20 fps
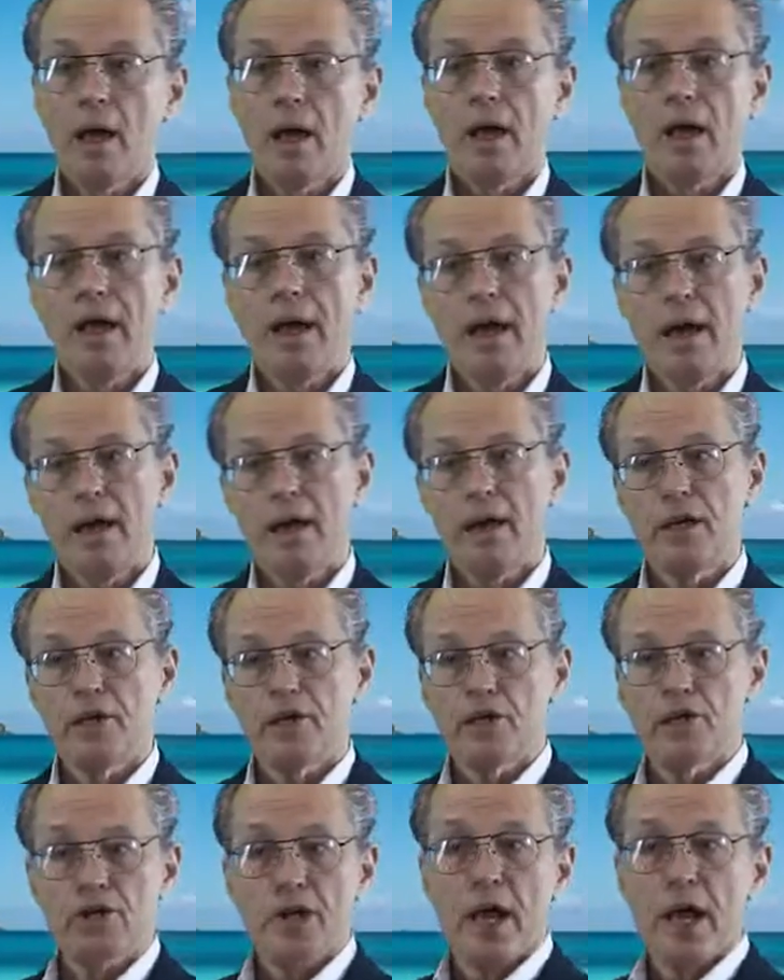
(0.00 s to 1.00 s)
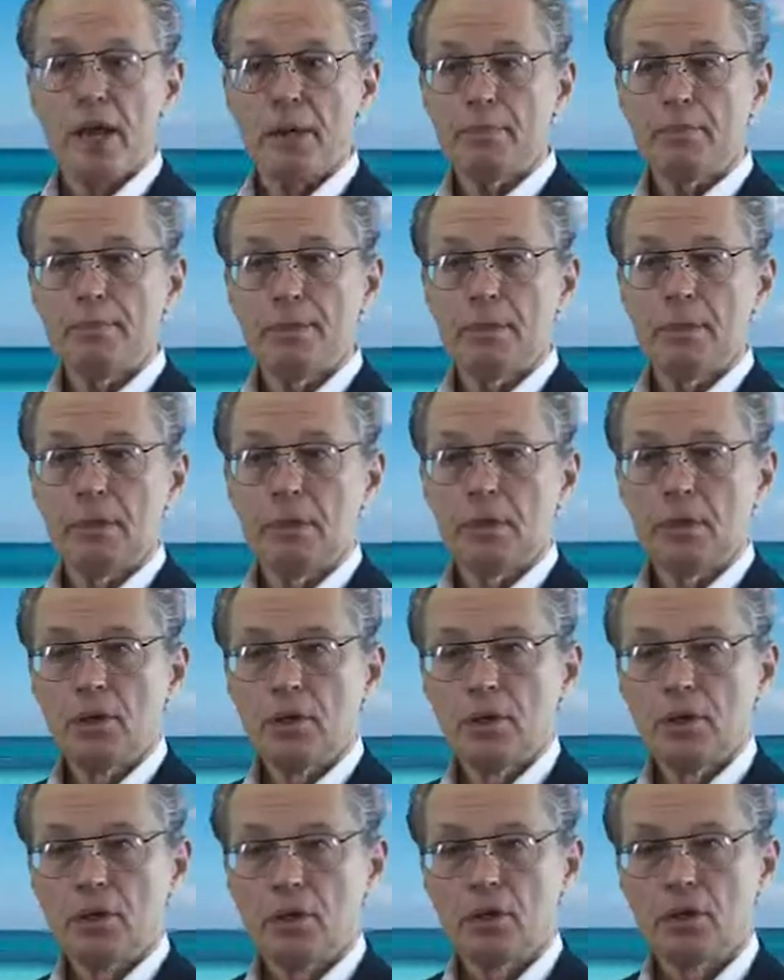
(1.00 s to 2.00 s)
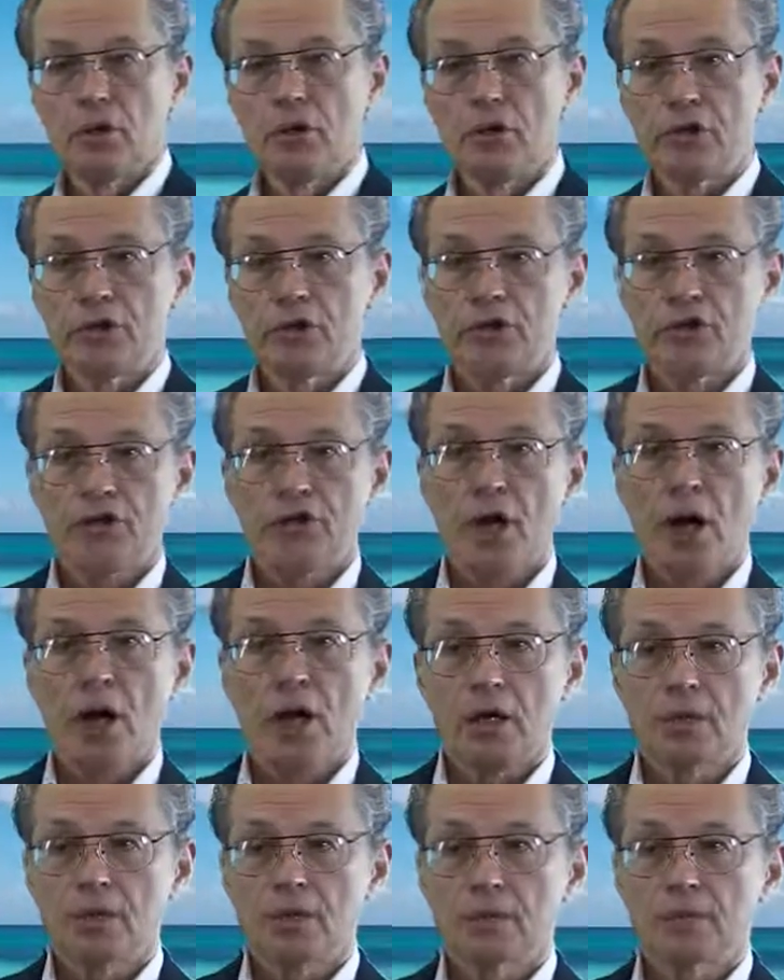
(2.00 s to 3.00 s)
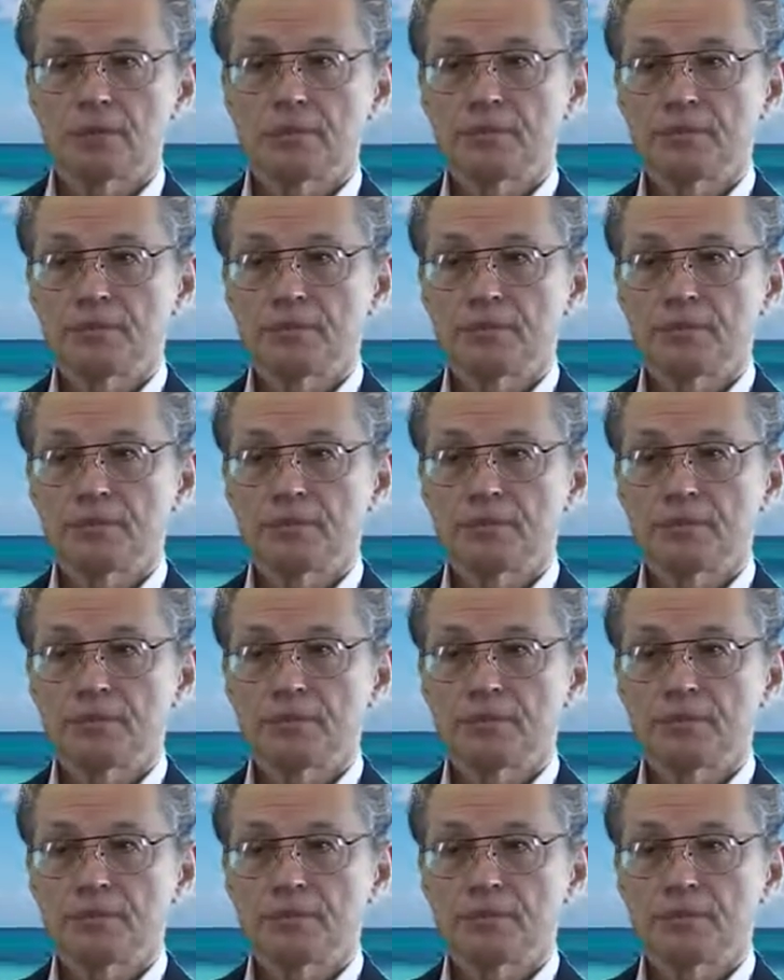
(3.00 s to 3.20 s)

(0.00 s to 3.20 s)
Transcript: A, shape, or Gestalt.